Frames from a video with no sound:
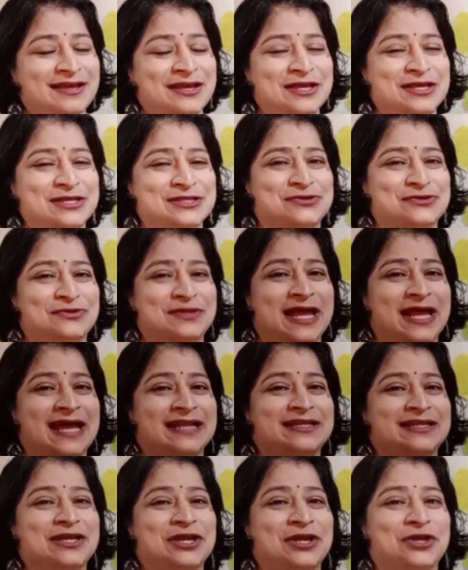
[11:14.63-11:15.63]
so that
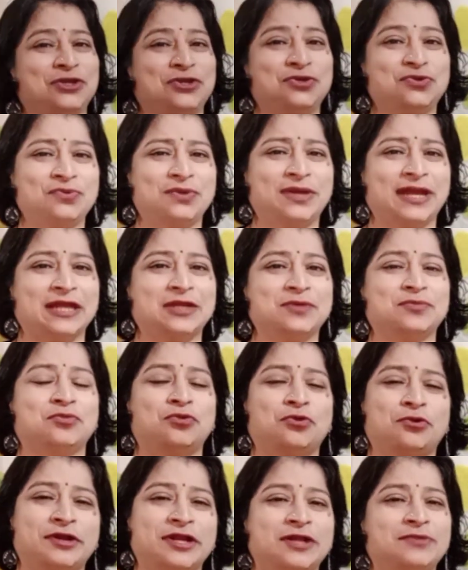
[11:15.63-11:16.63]
you get
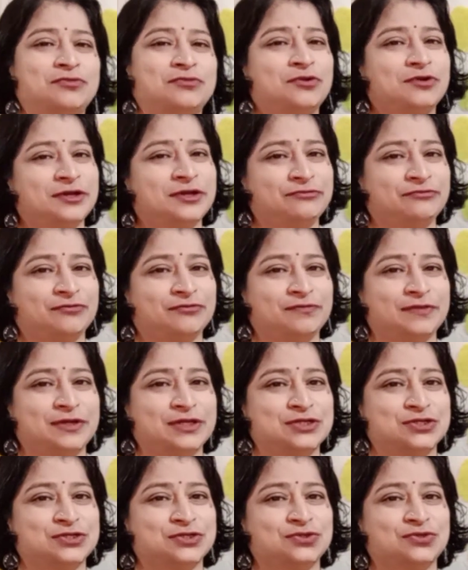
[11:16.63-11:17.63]
more and more
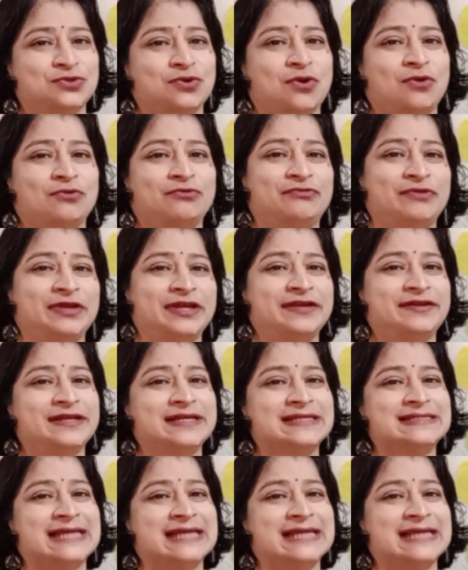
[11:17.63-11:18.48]
information on various